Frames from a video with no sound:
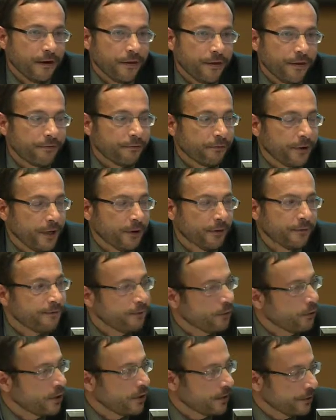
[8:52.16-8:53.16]
3 or
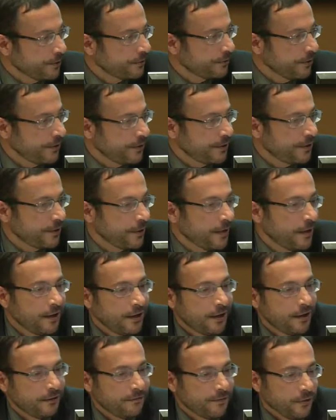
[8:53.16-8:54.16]
4 countries
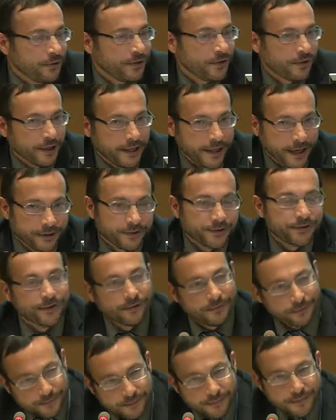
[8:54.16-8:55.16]
voted against.
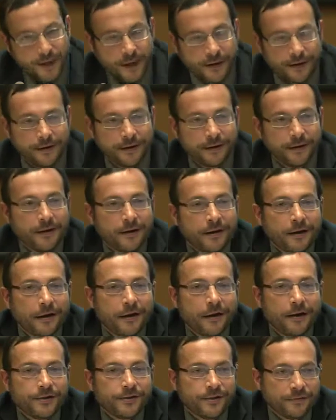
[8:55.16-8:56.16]
So then
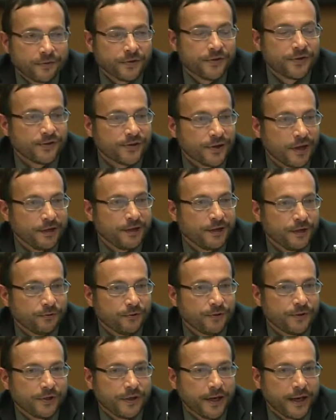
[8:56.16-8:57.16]
civil society
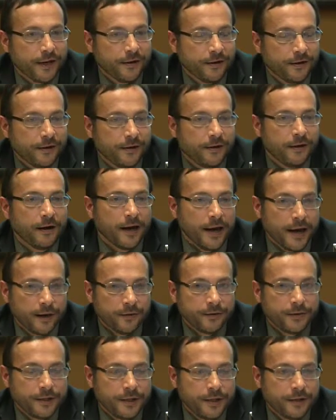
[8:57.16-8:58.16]
was again
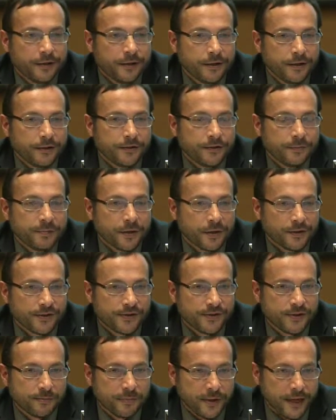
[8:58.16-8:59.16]
allowed to
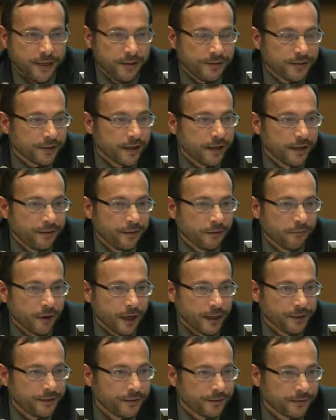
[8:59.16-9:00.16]
participate, and the
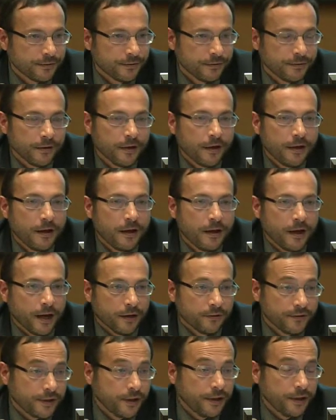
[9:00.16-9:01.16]
right to
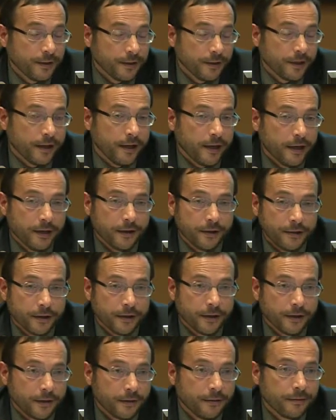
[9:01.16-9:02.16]
housing and
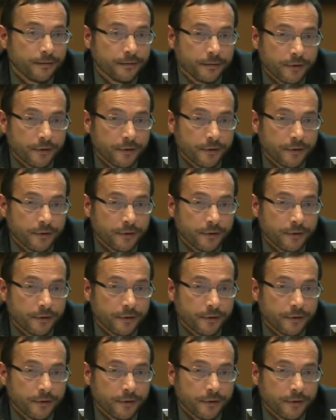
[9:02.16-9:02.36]
the